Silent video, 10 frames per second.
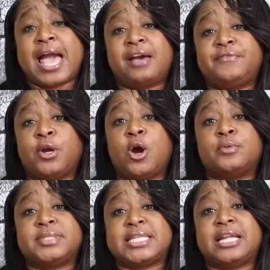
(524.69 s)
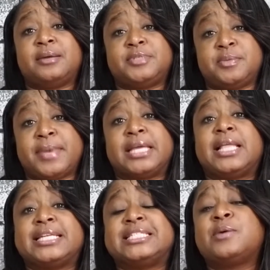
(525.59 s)
have your home set up to make
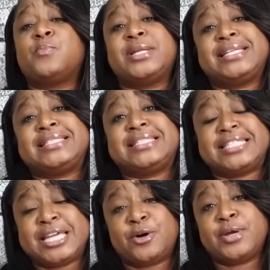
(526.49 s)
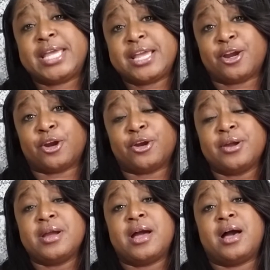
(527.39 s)
like someone is still here